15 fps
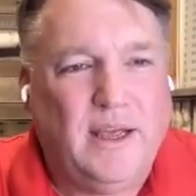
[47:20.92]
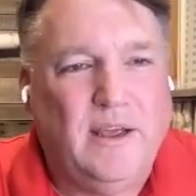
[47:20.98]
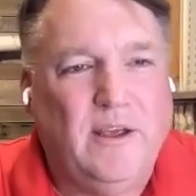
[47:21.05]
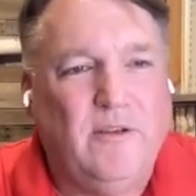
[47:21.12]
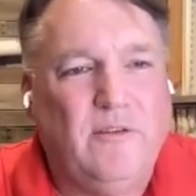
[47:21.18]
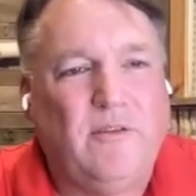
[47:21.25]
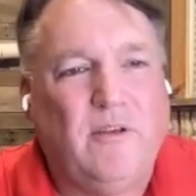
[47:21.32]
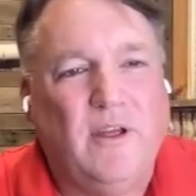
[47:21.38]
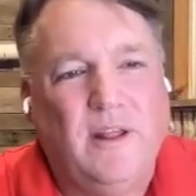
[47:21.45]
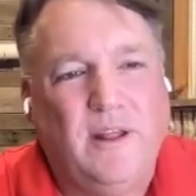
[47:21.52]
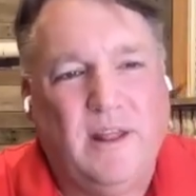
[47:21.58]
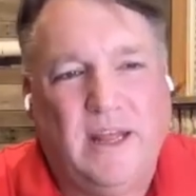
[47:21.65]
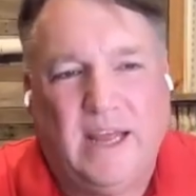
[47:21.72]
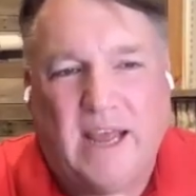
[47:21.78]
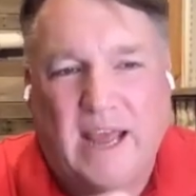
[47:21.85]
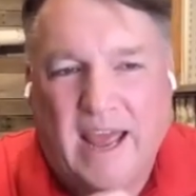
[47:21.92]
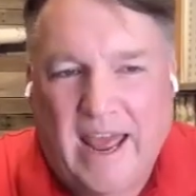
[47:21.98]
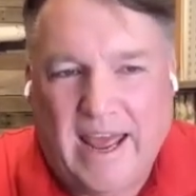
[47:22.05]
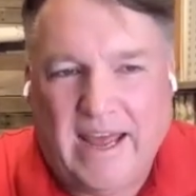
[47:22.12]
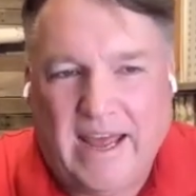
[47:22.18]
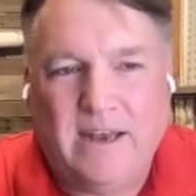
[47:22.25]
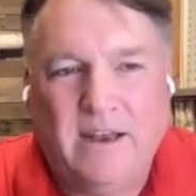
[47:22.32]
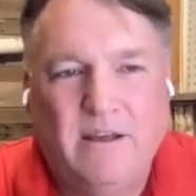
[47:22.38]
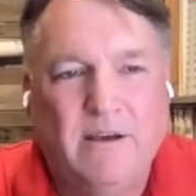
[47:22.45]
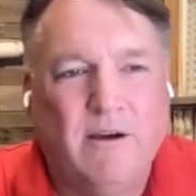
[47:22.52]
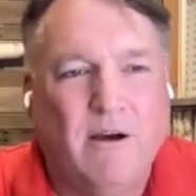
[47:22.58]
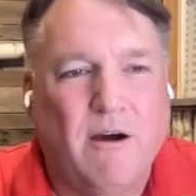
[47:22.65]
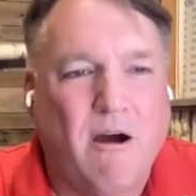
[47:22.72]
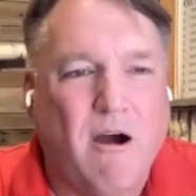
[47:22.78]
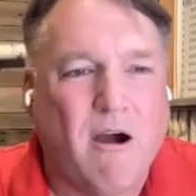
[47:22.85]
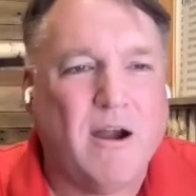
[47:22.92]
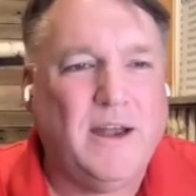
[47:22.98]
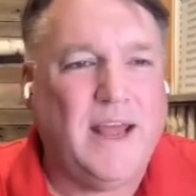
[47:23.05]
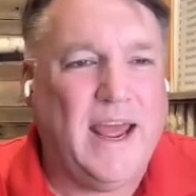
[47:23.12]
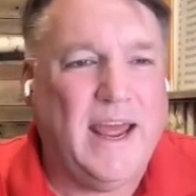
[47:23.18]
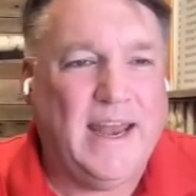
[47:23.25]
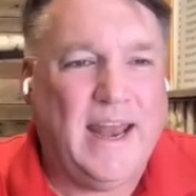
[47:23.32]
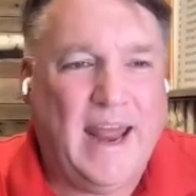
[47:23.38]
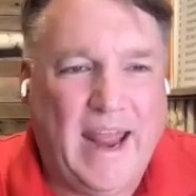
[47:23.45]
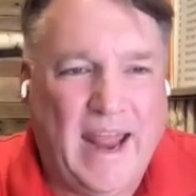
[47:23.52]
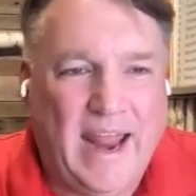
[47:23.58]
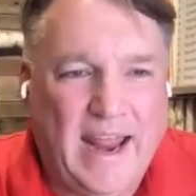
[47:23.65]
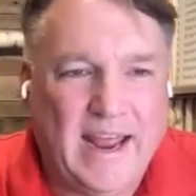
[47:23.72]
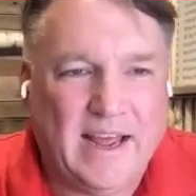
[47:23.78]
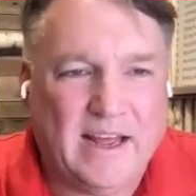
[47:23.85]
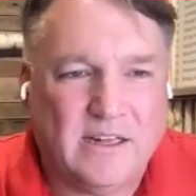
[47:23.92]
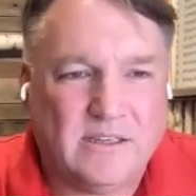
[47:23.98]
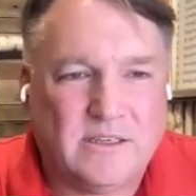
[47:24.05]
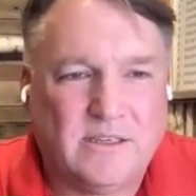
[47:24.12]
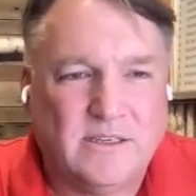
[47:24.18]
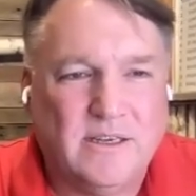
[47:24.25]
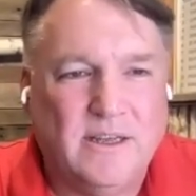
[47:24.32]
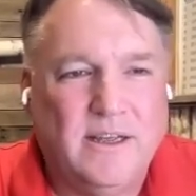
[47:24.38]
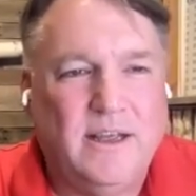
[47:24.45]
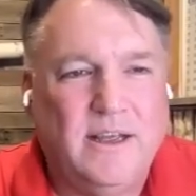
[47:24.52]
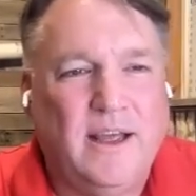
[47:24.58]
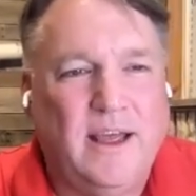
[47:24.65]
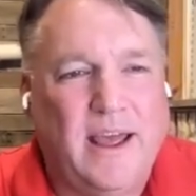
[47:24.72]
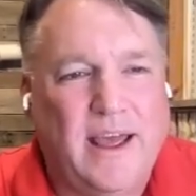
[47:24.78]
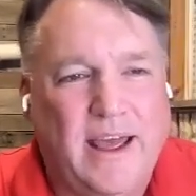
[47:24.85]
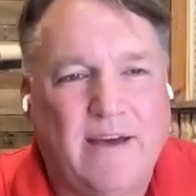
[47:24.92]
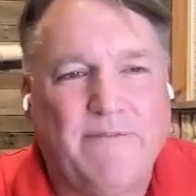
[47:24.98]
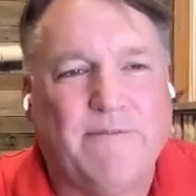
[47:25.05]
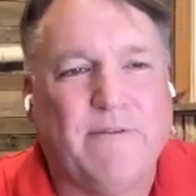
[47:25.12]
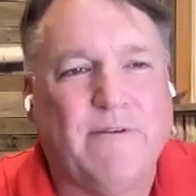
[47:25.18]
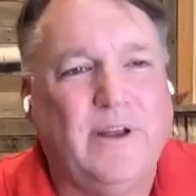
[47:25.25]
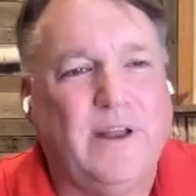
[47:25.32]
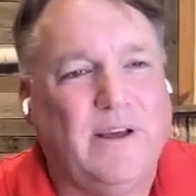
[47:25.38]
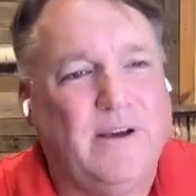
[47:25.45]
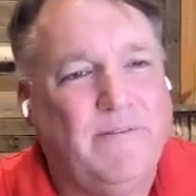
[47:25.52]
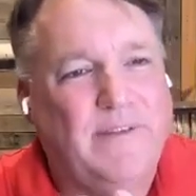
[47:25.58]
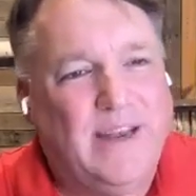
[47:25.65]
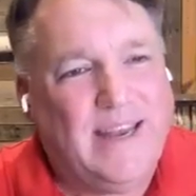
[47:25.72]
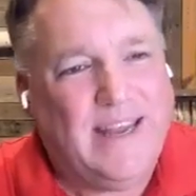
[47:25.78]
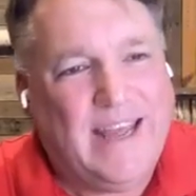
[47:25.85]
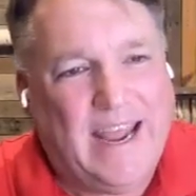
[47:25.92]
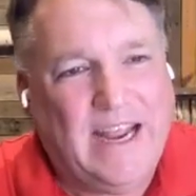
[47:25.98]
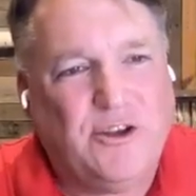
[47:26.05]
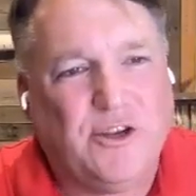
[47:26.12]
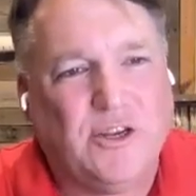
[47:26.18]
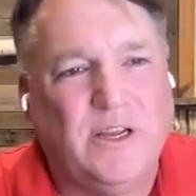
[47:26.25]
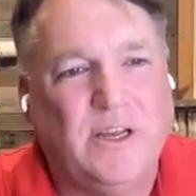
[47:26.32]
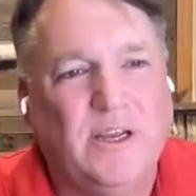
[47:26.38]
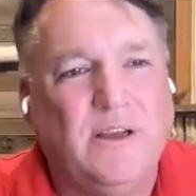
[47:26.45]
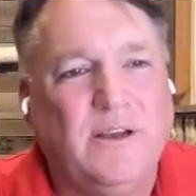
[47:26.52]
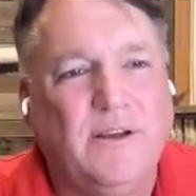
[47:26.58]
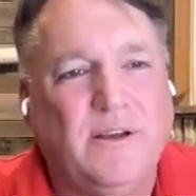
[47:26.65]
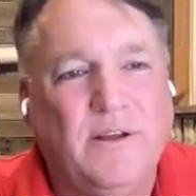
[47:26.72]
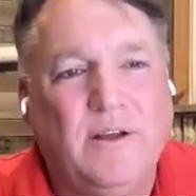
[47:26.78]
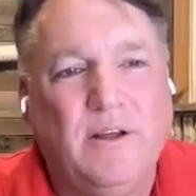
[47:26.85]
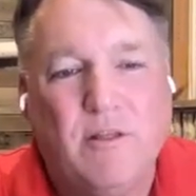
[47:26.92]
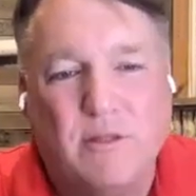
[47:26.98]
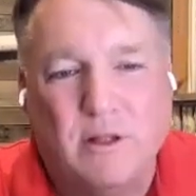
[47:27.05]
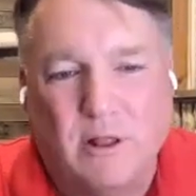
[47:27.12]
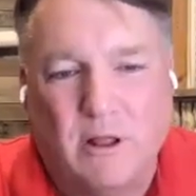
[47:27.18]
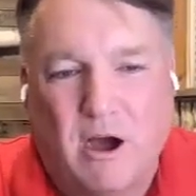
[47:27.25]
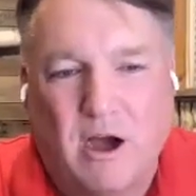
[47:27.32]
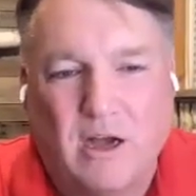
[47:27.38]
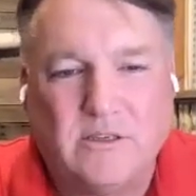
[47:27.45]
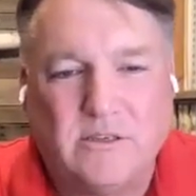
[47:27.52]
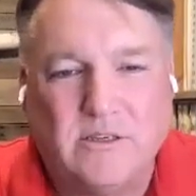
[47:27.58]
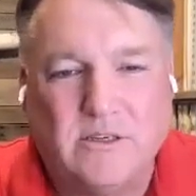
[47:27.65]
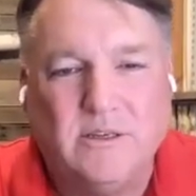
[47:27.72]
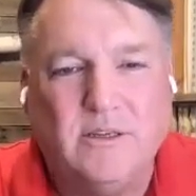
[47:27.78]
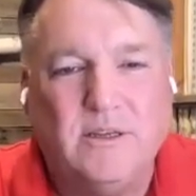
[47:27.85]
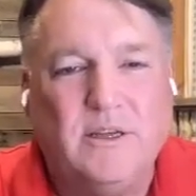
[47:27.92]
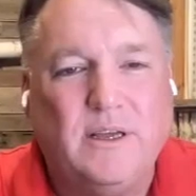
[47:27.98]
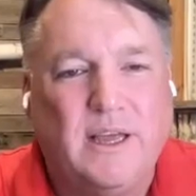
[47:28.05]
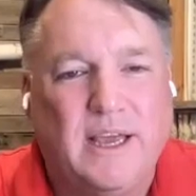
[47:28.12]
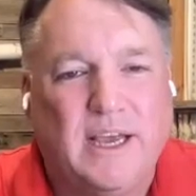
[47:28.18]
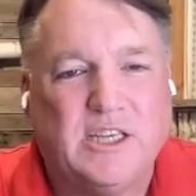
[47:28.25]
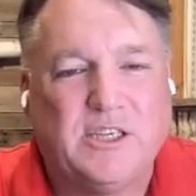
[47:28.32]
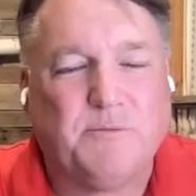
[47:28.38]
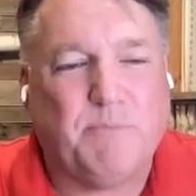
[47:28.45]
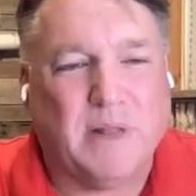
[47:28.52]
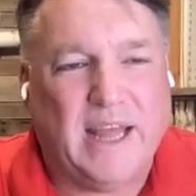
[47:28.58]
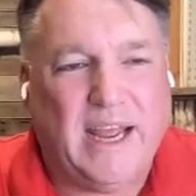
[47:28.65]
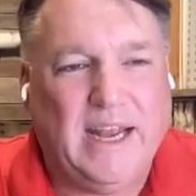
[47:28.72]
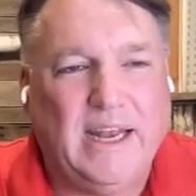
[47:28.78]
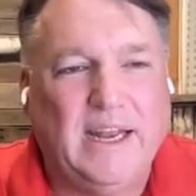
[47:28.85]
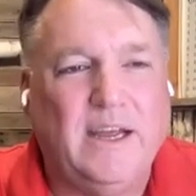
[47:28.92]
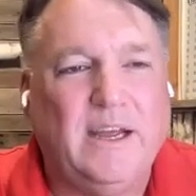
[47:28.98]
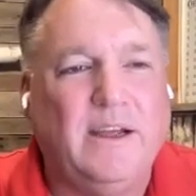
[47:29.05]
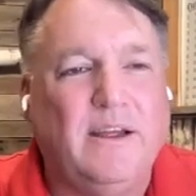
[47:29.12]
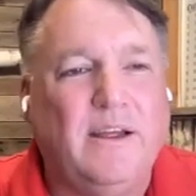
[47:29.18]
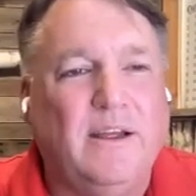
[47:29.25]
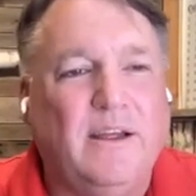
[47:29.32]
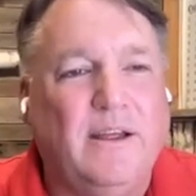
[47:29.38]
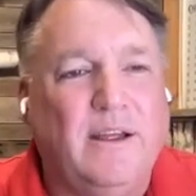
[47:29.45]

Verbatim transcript: is the head, heart, and hands effort of engaging the lost, explaining,